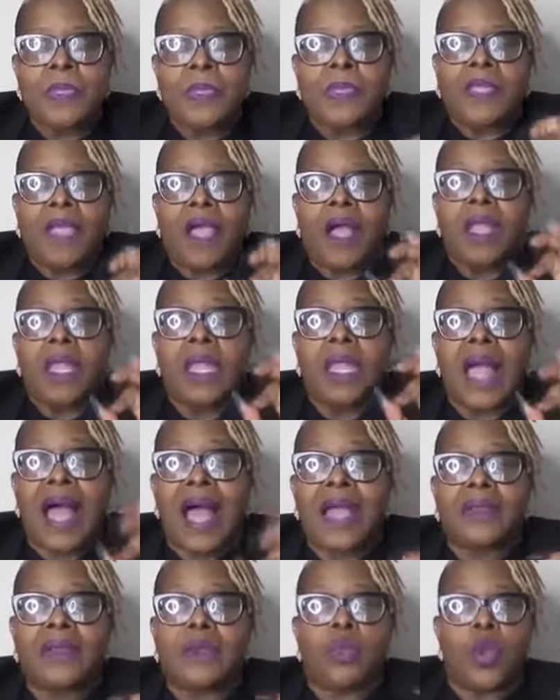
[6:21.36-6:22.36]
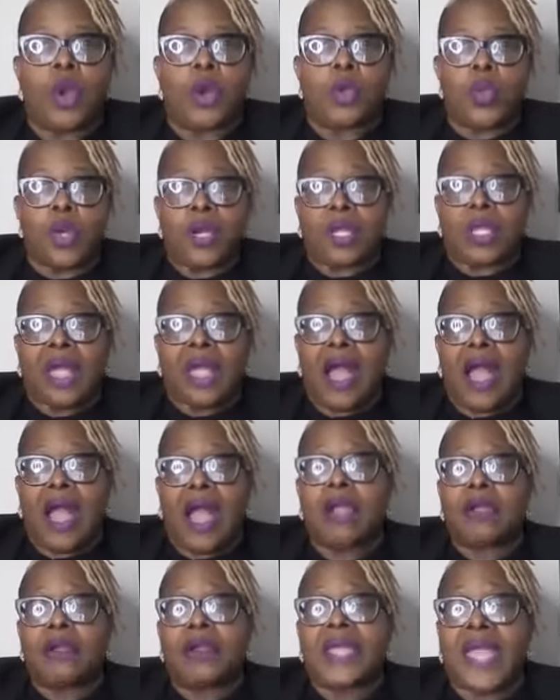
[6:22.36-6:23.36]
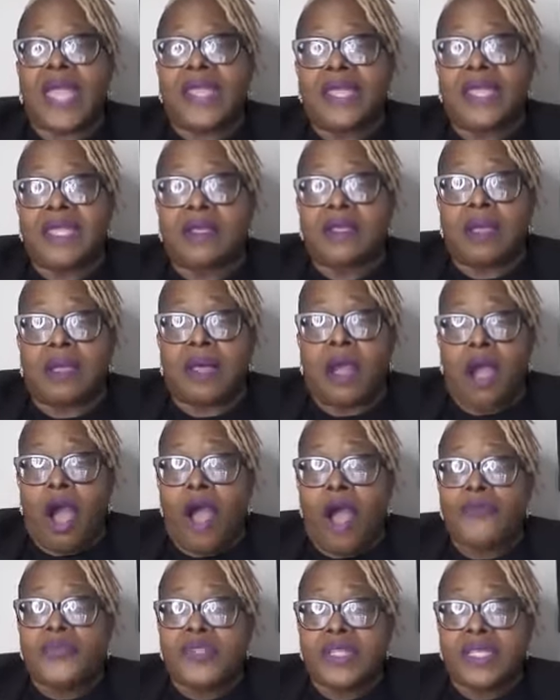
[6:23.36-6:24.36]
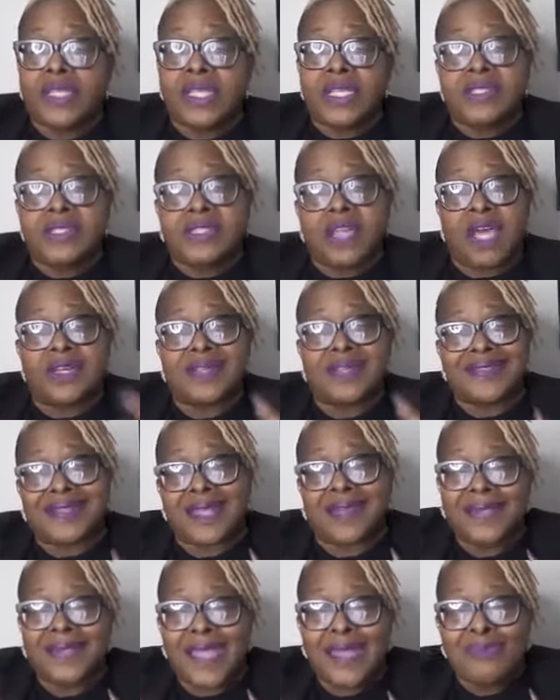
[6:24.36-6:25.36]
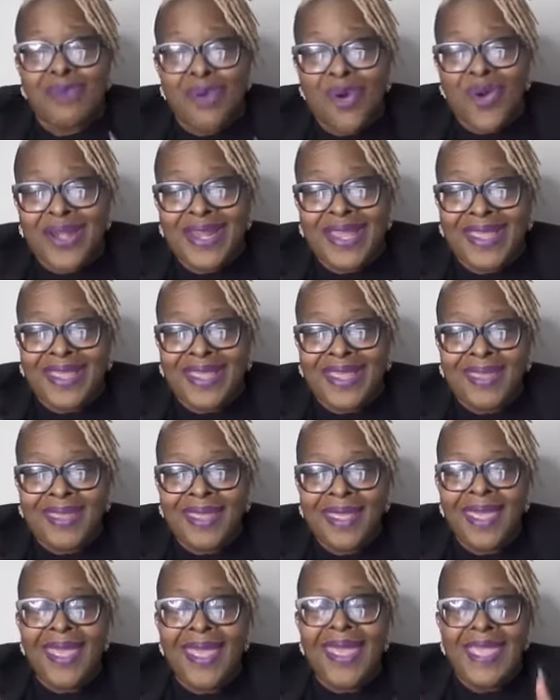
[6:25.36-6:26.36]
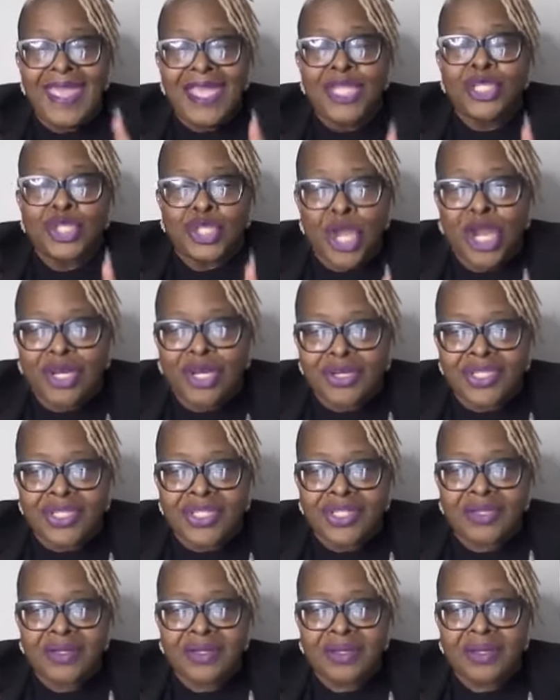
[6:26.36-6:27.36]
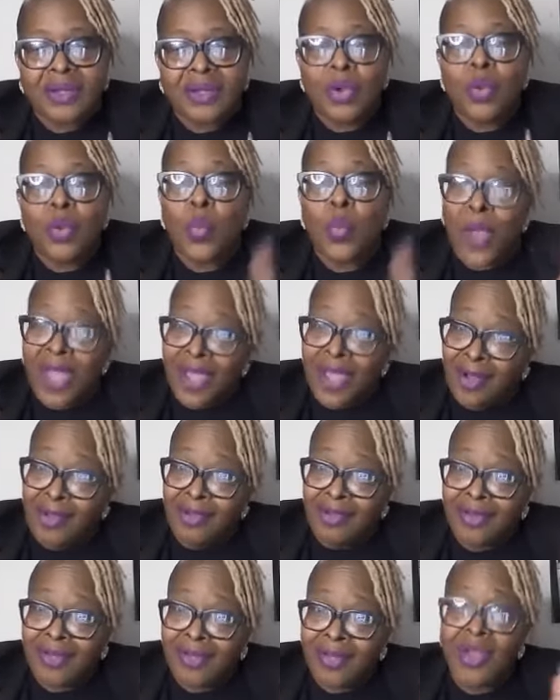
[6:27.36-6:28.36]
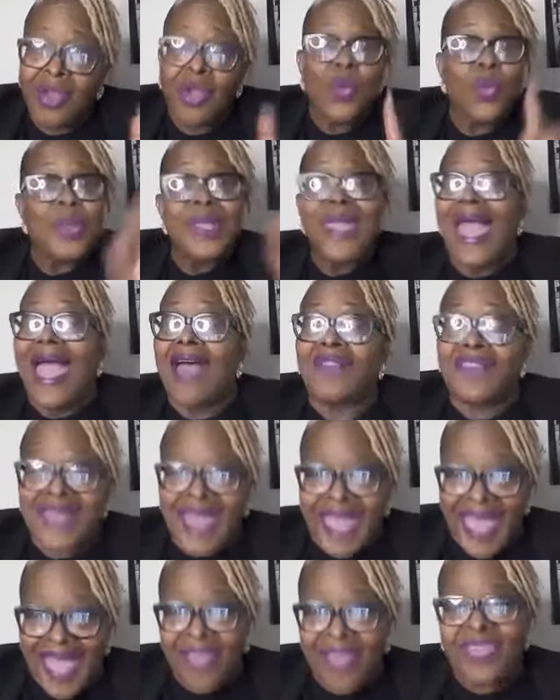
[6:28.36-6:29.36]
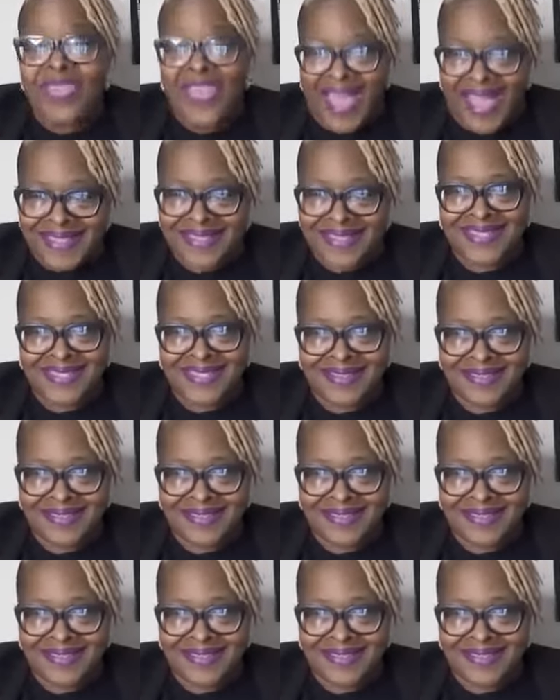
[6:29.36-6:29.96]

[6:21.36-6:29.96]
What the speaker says: a lot, where we're congregated often is on a Sunday morning in church. Well, we haven't had that